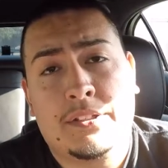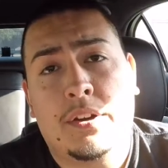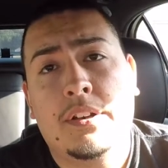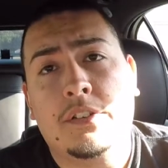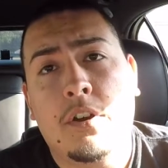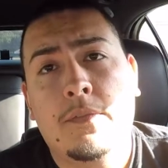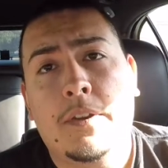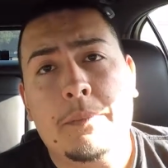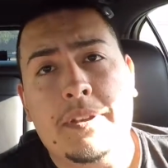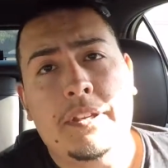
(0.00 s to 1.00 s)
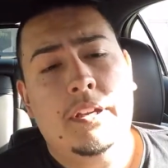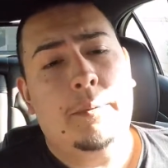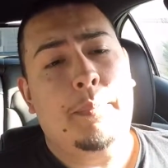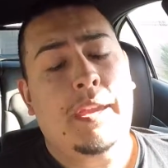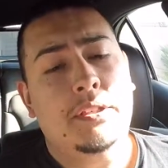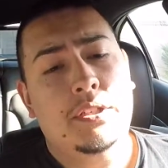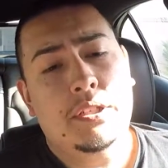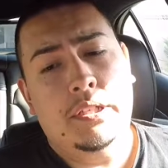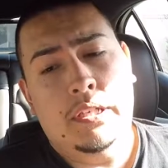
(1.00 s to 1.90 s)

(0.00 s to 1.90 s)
started a GoFundMe uh, page,